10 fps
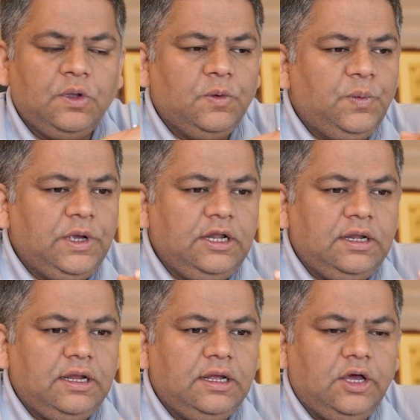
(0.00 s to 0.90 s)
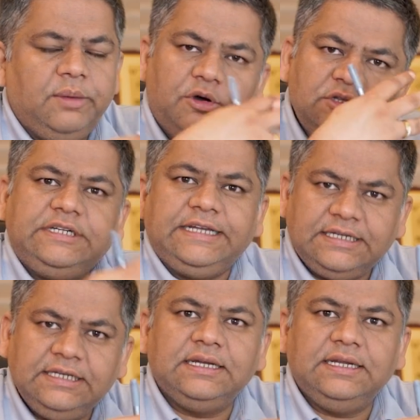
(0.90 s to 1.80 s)
will about the
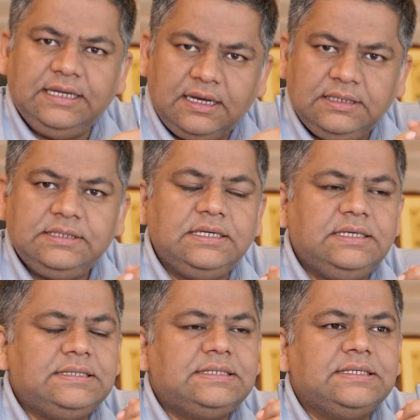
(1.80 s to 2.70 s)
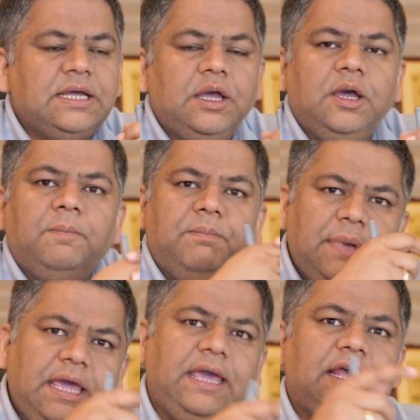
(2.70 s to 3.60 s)
technical analysis
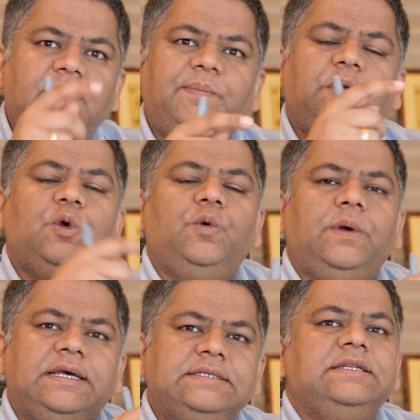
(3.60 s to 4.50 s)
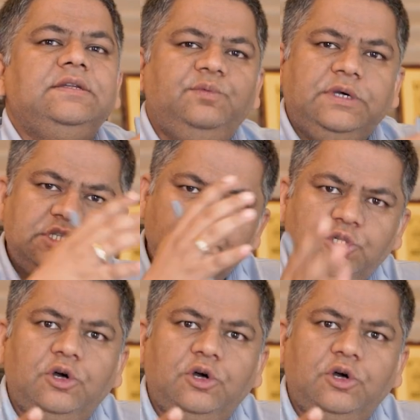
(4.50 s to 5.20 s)
may help you as an investor